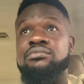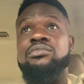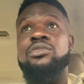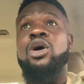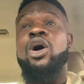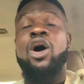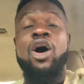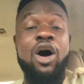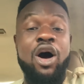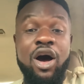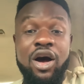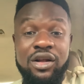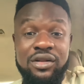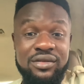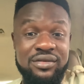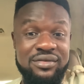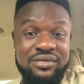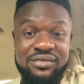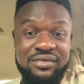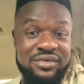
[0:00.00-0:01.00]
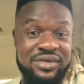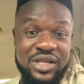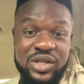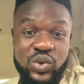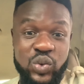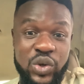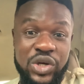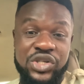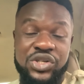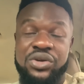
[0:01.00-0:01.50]
all
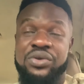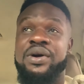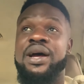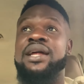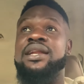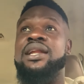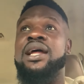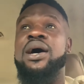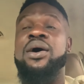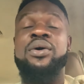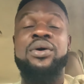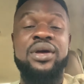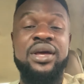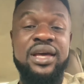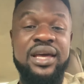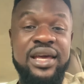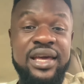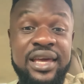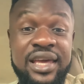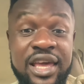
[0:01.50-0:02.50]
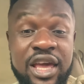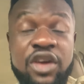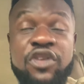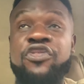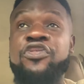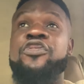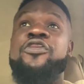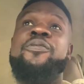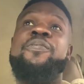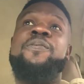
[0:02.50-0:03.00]
situation right now,
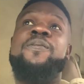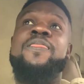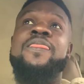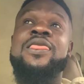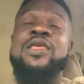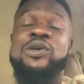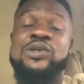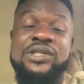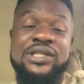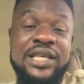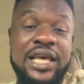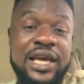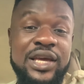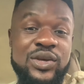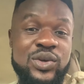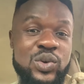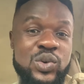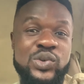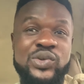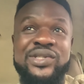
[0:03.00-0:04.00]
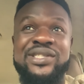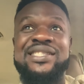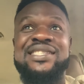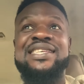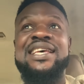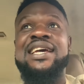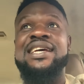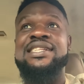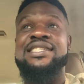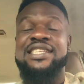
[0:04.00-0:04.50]
if you say you
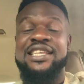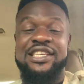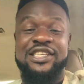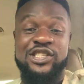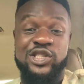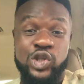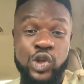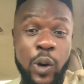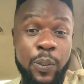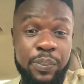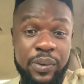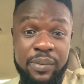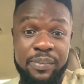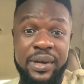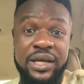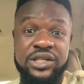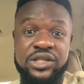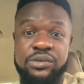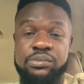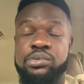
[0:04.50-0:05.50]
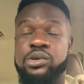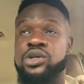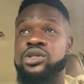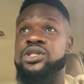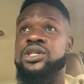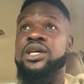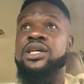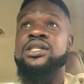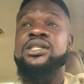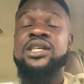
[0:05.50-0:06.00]
sent a supplementary
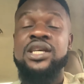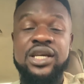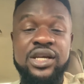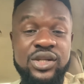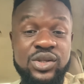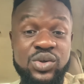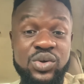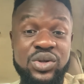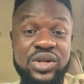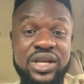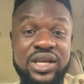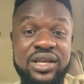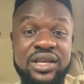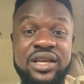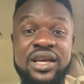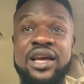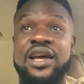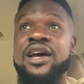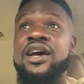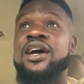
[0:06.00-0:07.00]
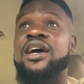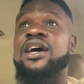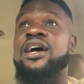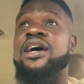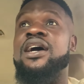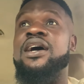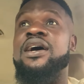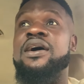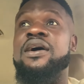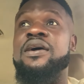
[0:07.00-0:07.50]
budget to the
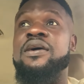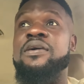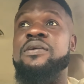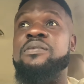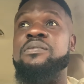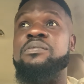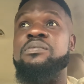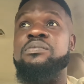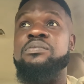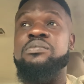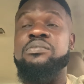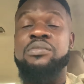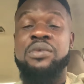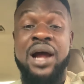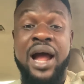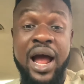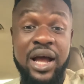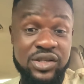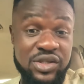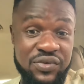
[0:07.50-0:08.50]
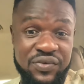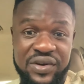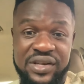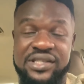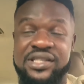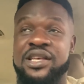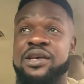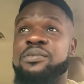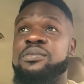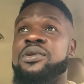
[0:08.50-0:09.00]
um, House of
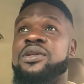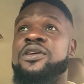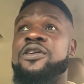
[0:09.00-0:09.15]
Assembly,